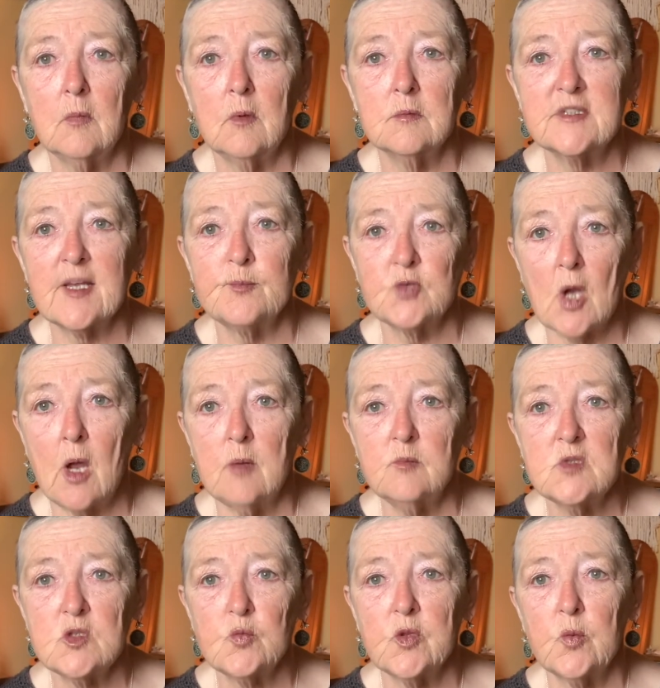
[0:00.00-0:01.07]

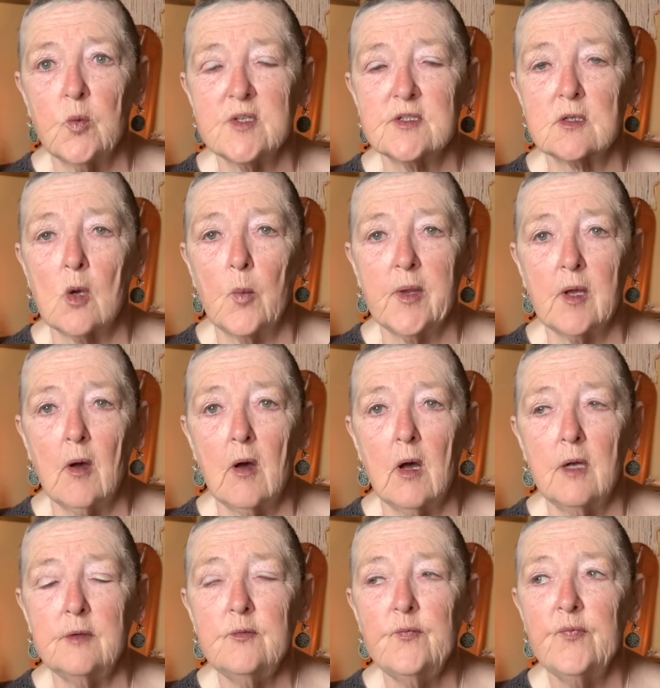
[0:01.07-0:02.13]
sometimes with what's going
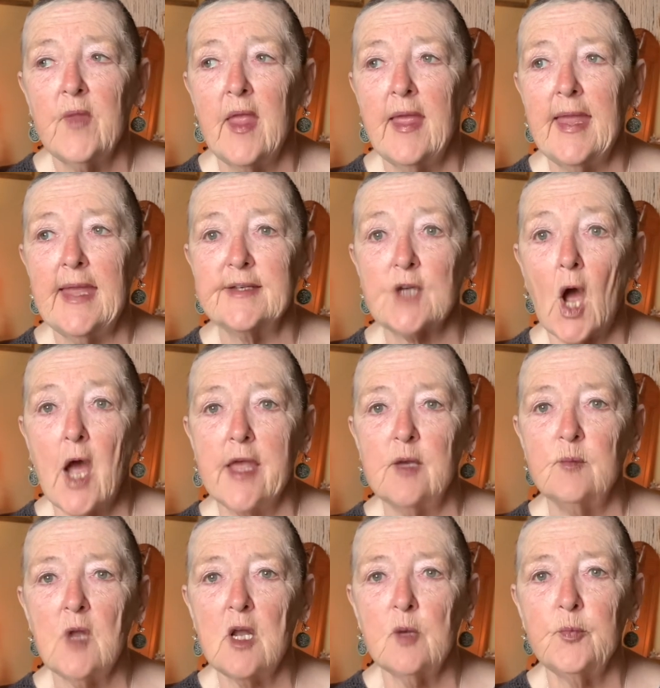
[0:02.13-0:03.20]
on. And I am
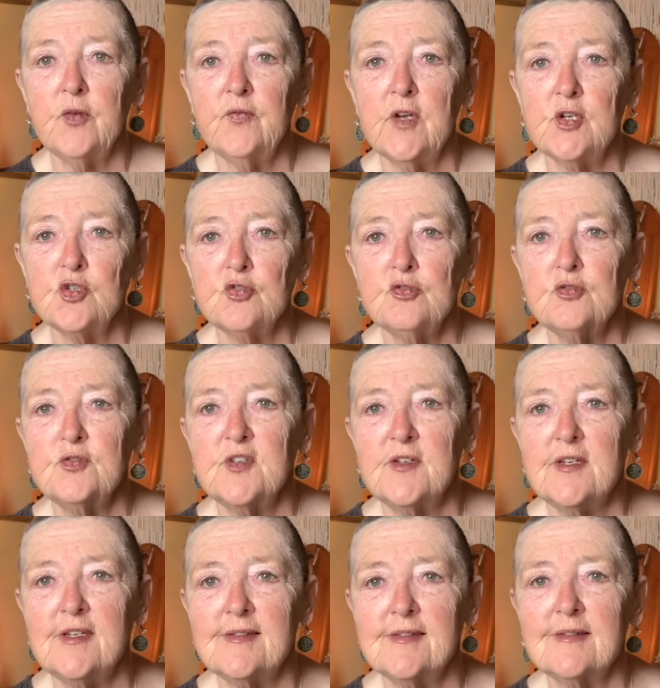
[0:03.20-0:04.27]
not a professional.
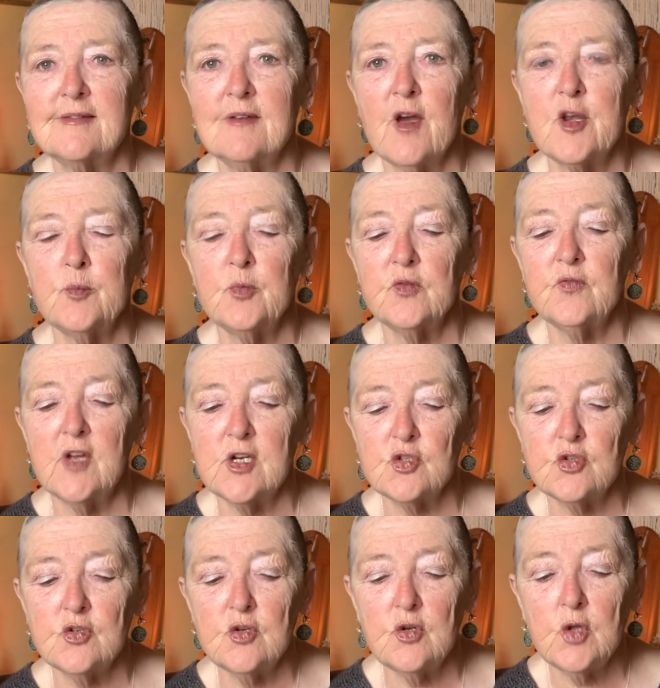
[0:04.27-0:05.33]
Denise is not a
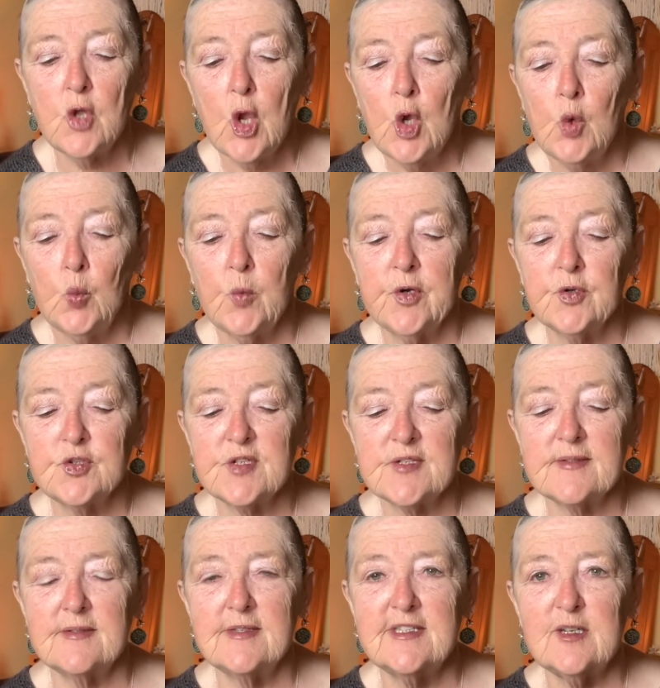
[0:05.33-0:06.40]
professional. We're
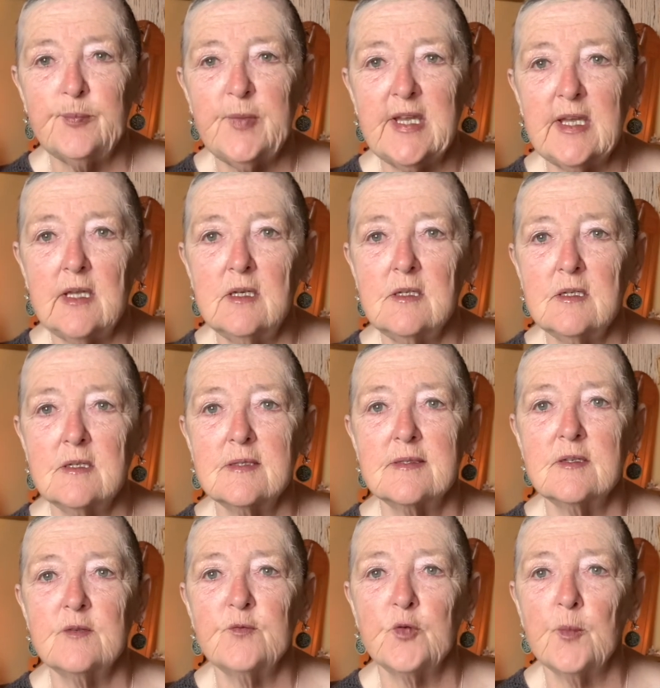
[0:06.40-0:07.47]
just dipping into this
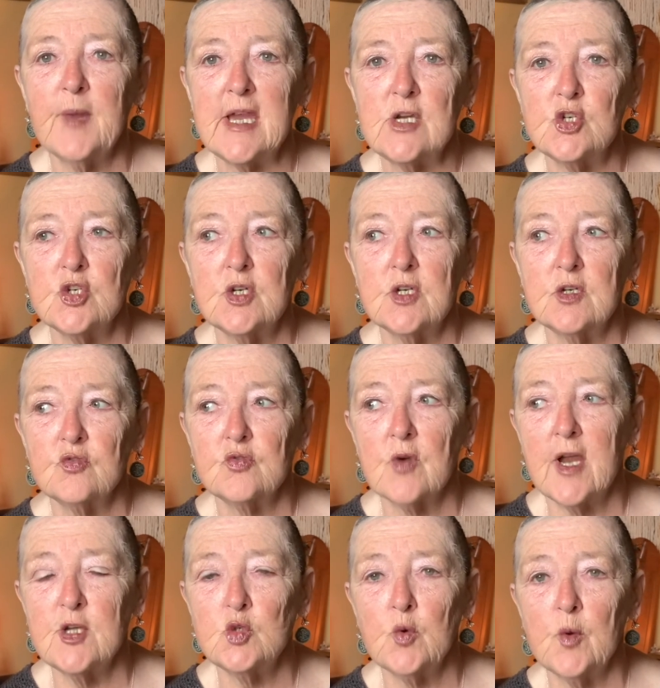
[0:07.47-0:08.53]
information and
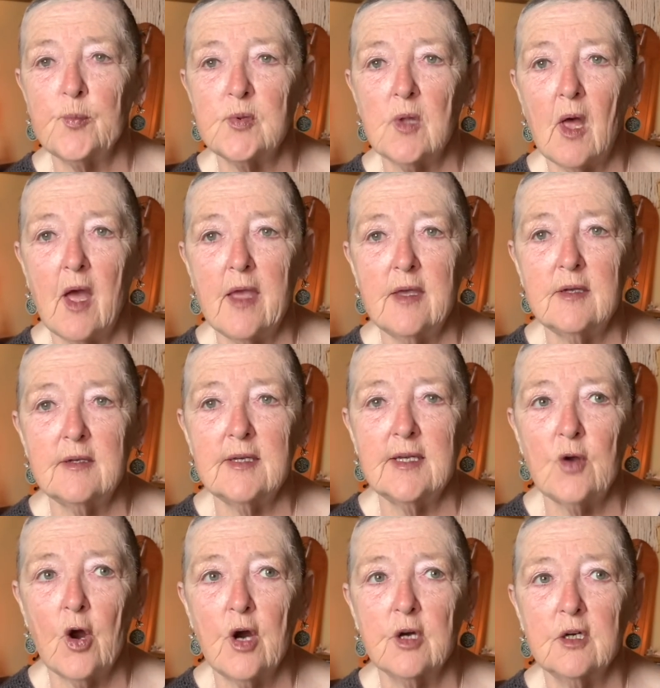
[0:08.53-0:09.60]
trying to apply it in
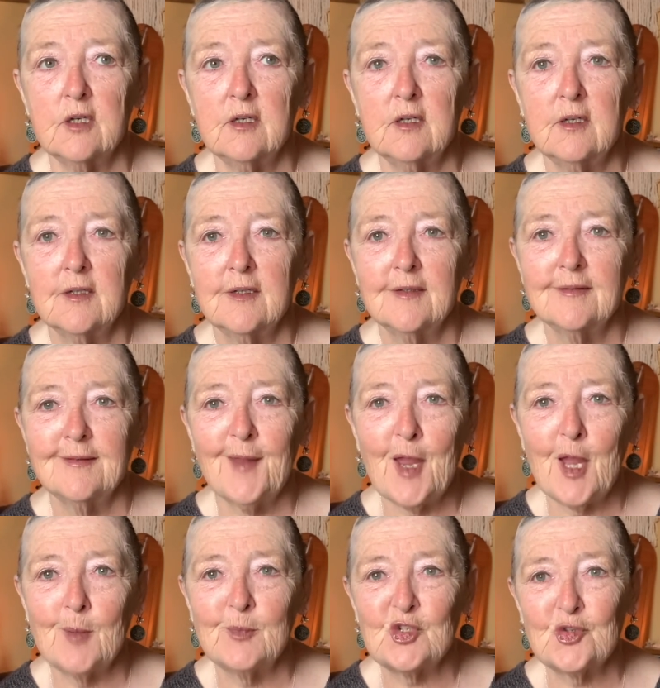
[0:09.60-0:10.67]
our
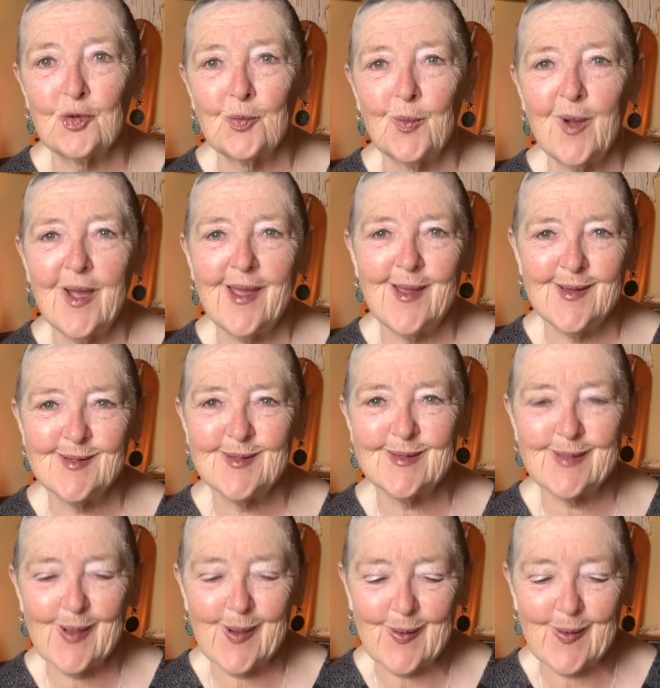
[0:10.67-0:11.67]
amateur way. So